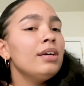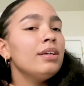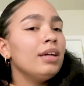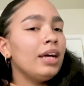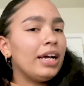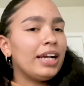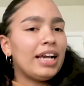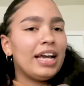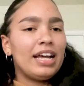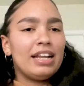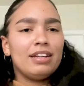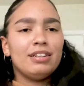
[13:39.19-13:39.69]

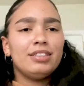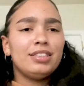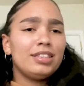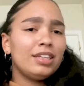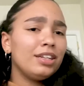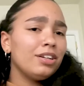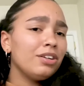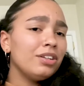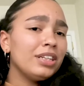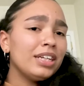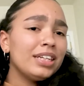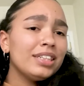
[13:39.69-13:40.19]
again,
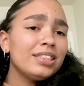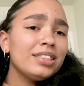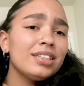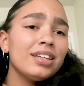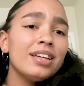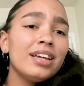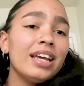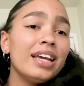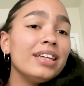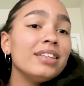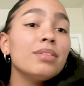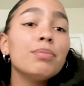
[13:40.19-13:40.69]
singleness
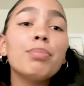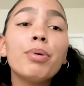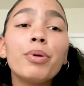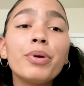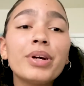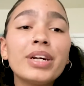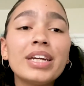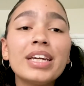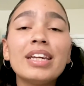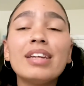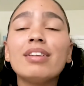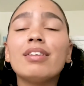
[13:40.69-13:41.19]
is
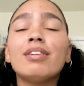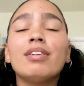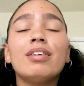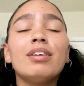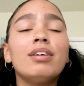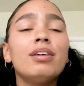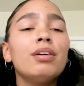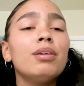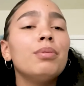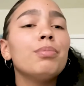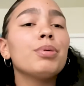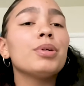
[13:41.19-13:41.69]
important.
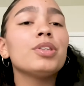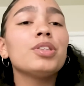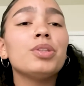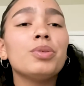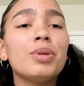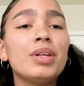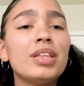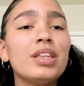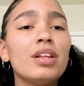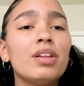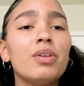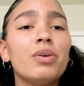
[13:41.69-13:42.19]

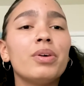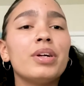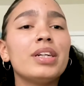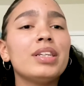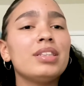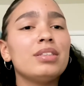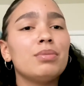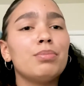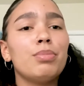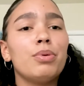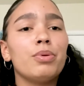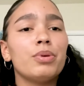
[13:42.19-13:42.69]
Pursuing the Lord
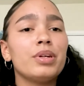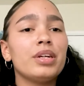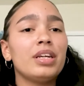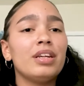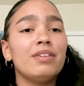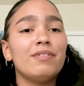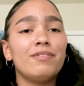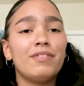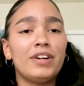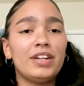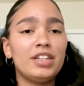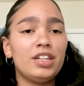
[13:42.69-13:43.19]
is
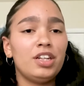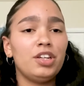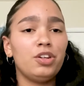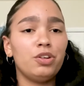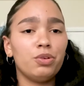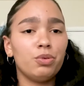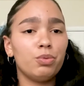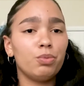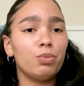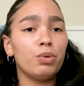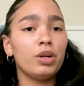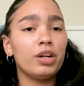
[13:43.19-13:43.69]
important. Finding
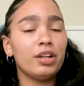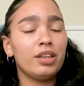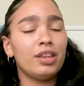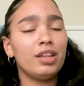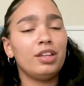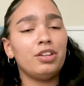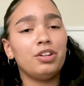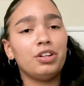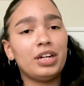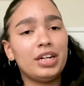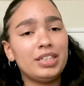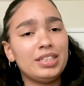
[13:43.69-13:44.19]
your worth
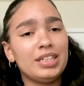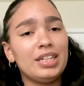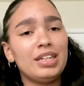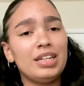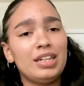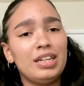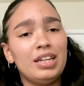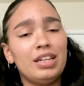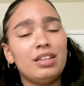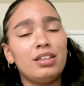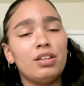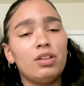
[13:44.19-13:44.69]
and your
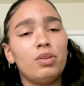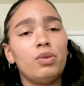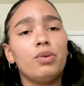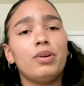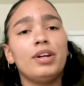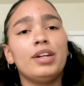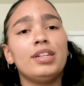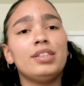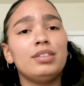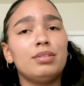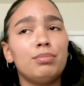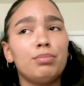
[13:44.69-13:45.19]
identity in the
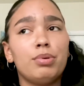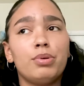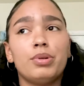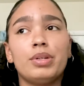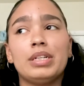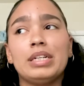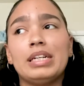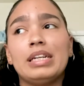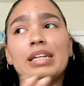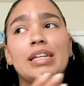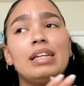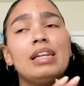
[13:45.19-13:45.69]
Lord is
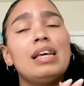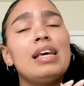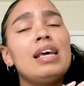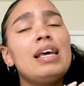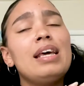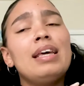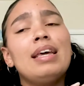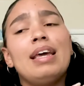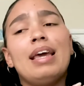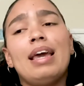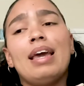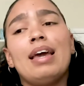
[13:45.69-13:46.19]
important.
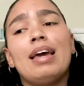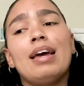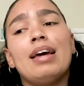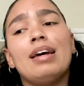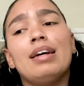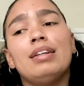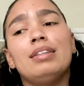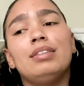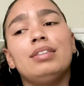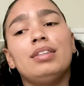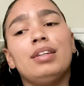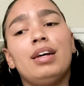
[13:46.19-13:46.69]

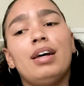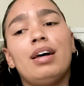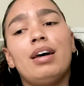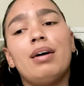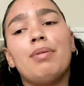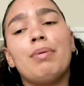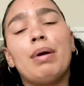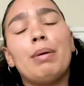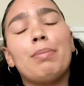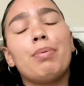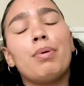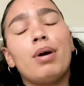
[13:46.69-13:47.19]
And
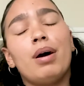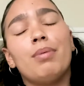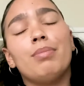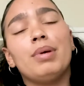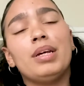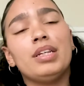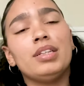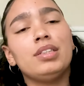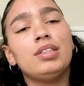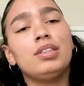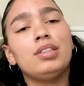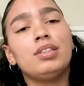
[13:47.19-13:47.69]
I
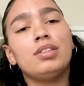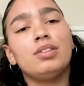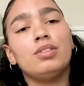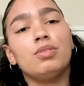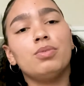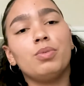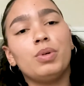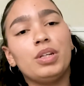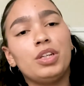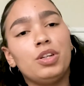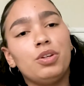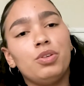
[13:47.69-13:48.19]
promise,
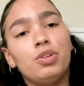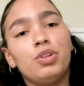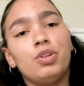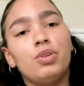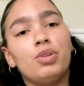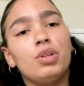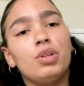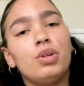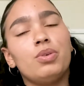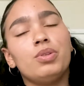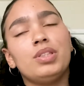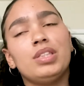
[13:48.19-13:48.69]
when you
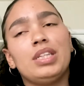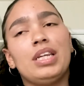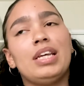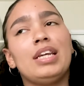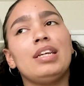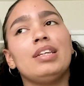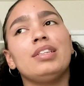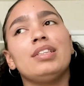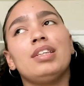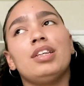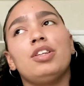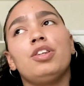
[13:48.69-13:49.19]
do those
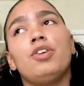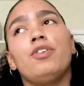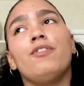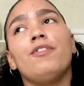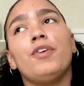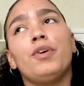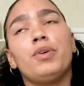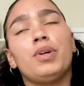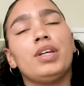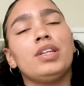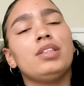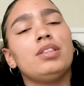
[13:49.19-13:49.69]
things and you
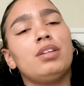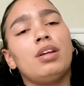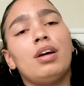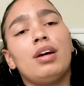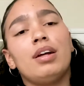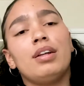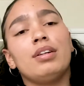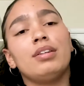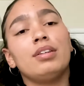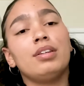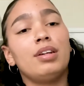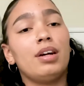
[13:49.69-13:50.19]
focus
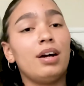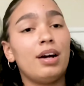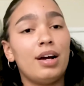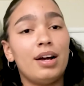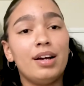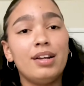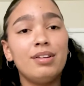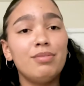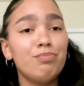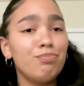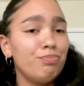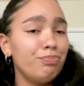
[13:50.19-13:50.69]
on
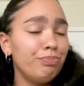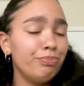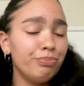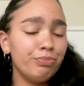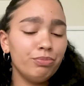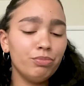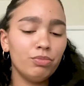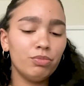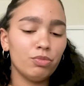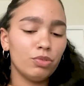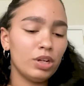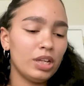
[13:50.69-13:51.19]
God,
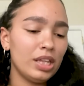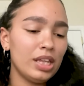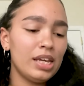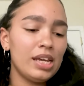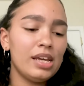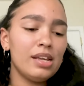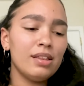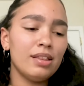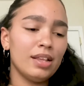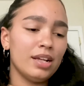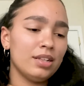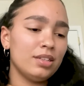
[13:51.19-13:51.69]

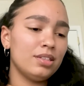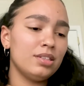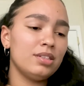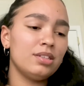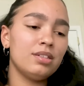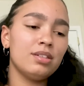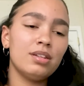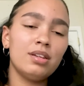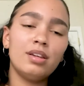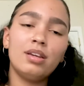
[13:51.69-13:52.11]
really, that's